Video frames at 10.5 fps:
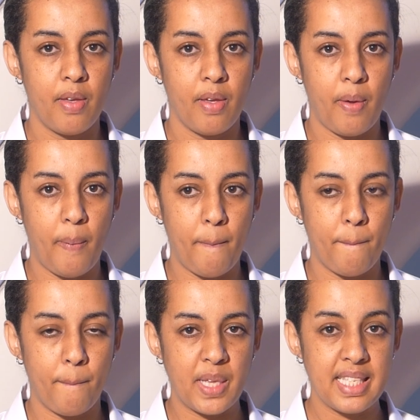
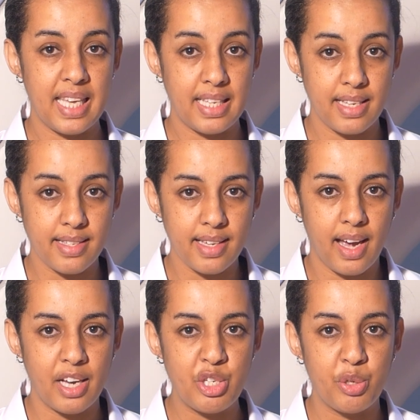CT
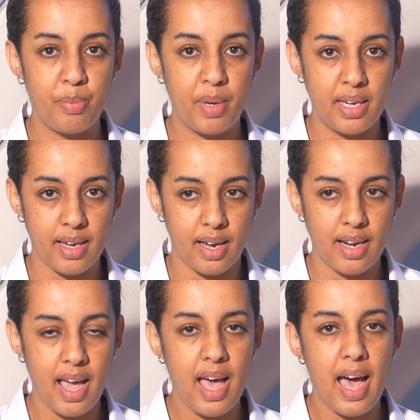scan to be done
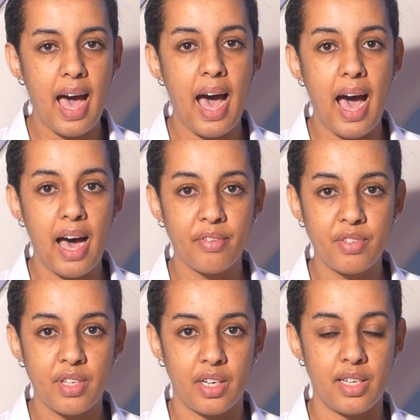
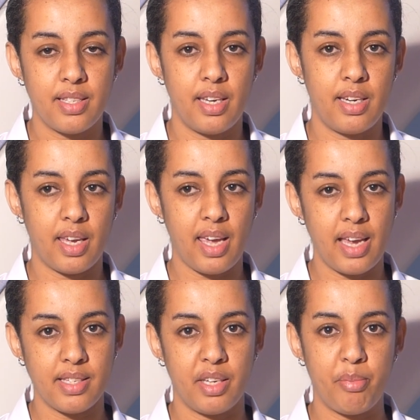after it's
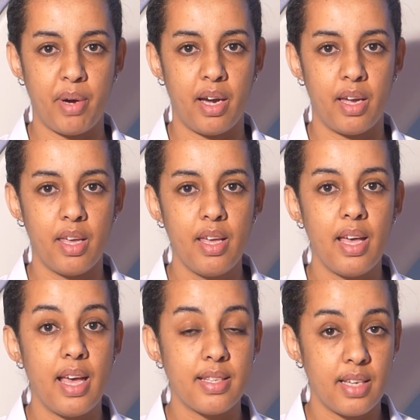indicated by
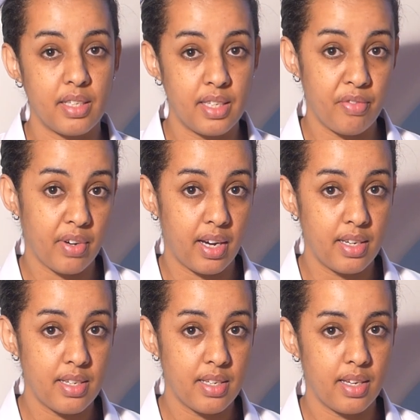a
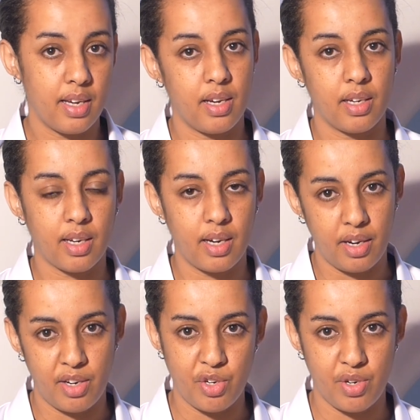certified
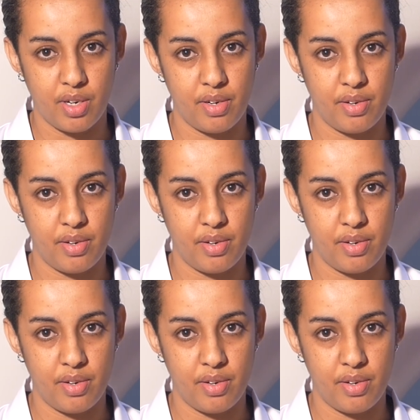clinician.